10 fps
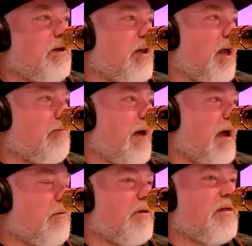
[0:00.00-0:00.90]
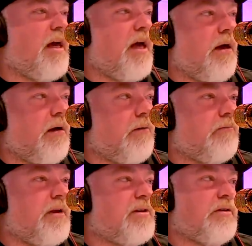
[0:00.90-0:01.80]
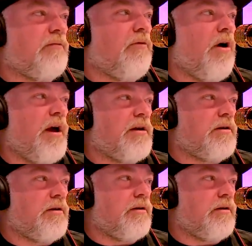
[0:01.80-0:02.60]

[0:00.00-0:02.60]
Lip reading: you come back with Mr. Right.